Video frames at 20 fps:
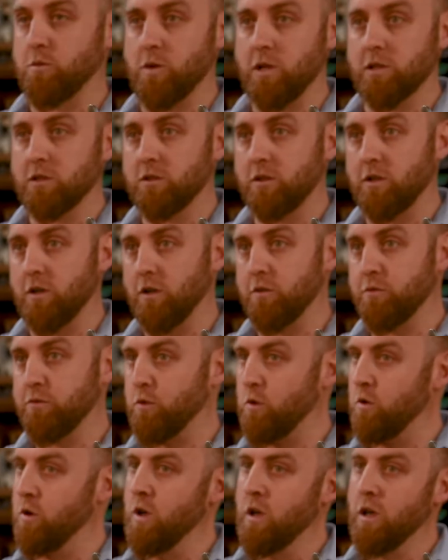one to go
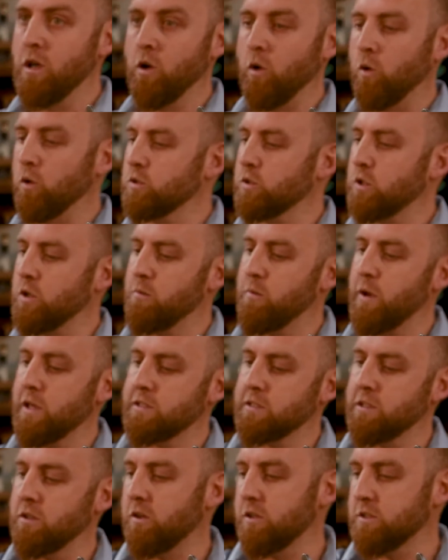for. Also
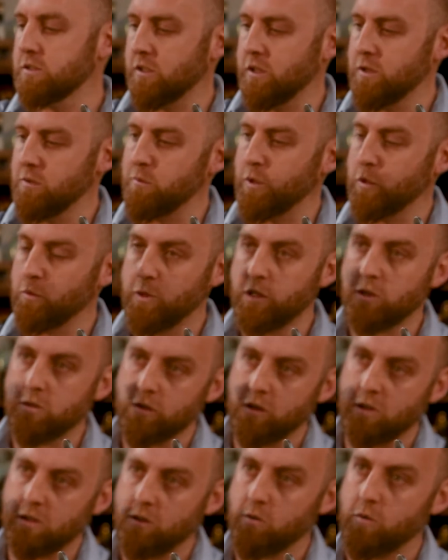amazing on its own, but we're
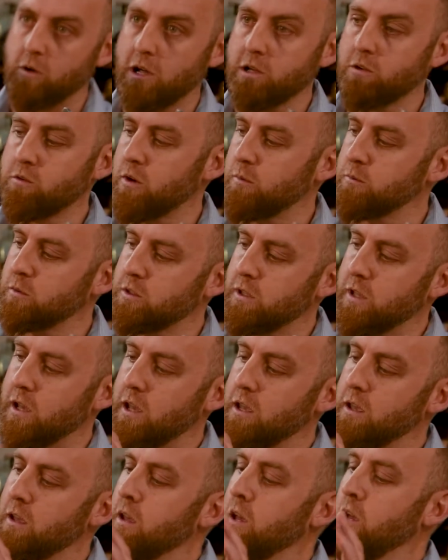doing the white rum
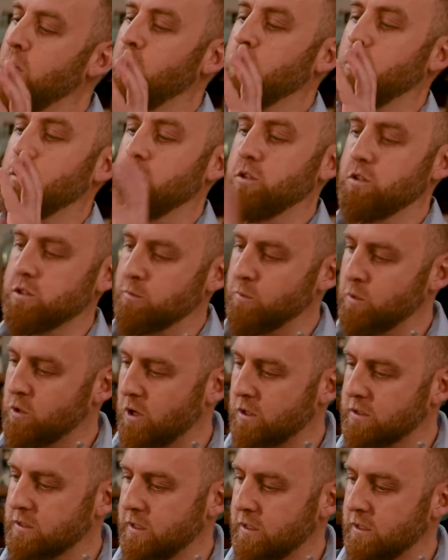today. We're gonna do some
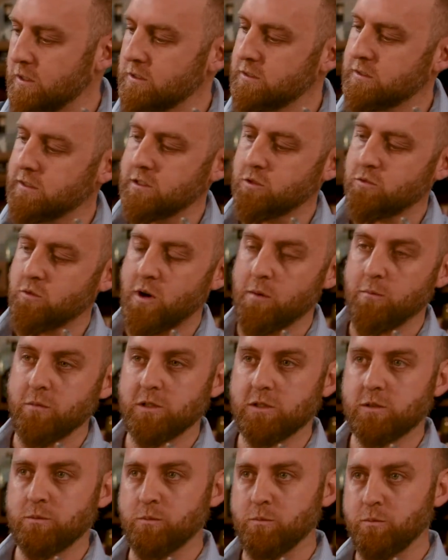cocktails. This rum
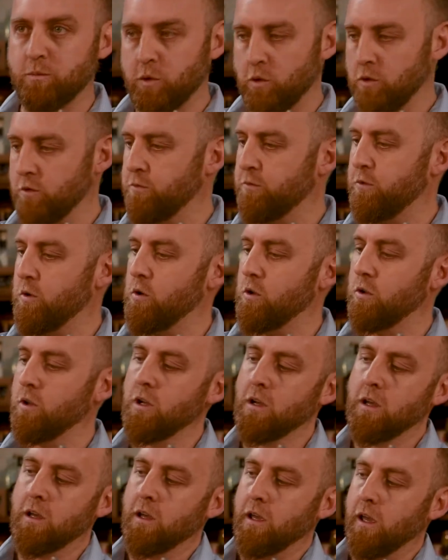is beautiful.
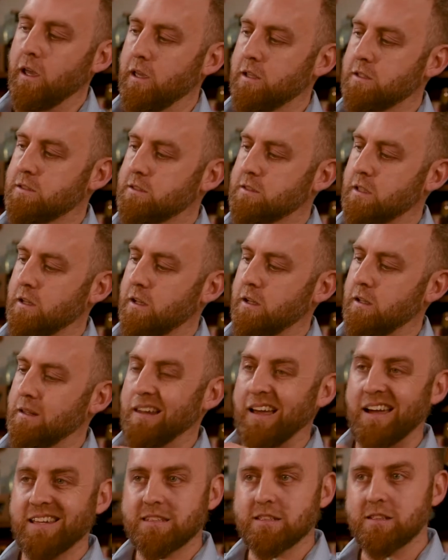It's
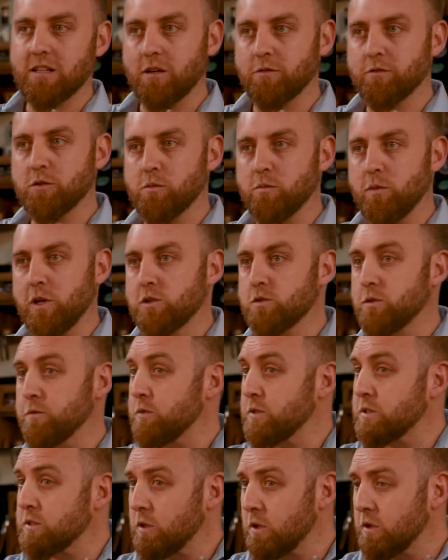light enough to mix
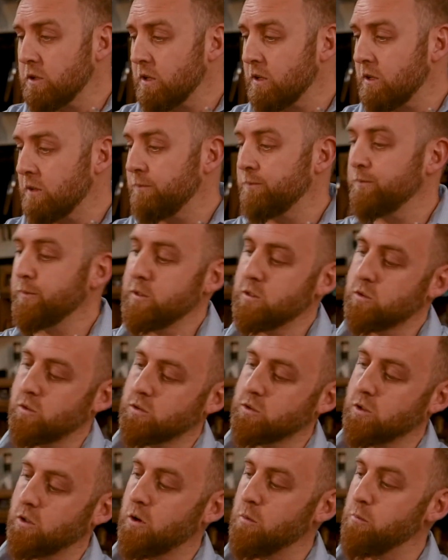with a soda. It's
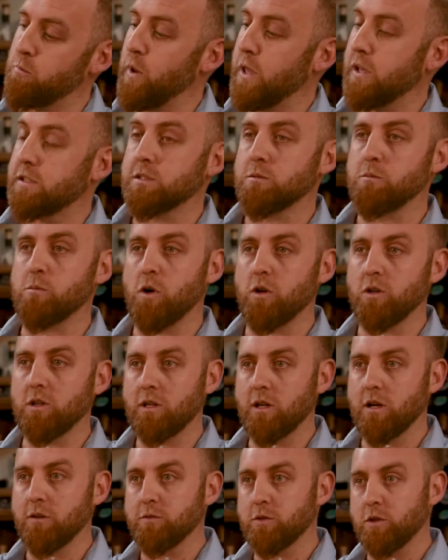also complex and bold
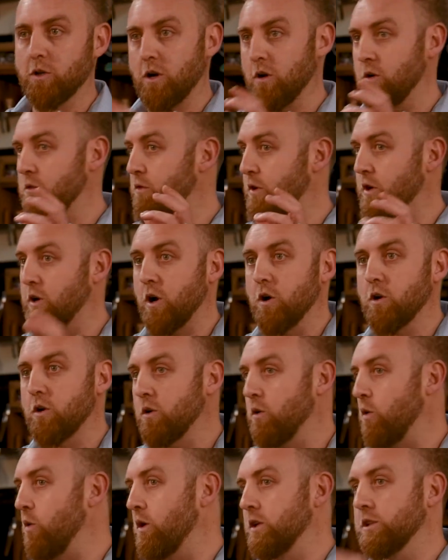enough to go with a
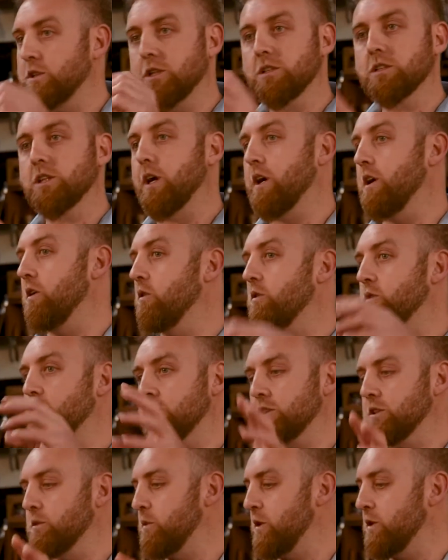Coke or a ginger ale or
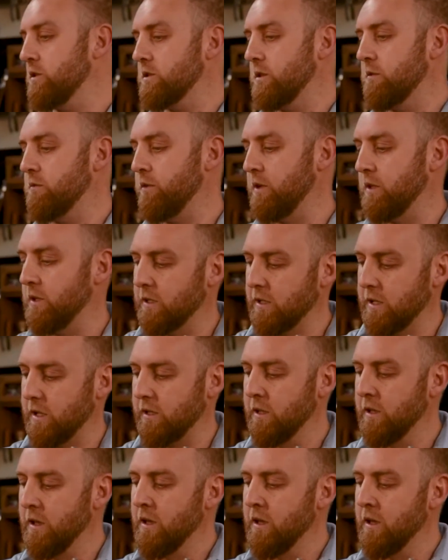ginger beer or something like that.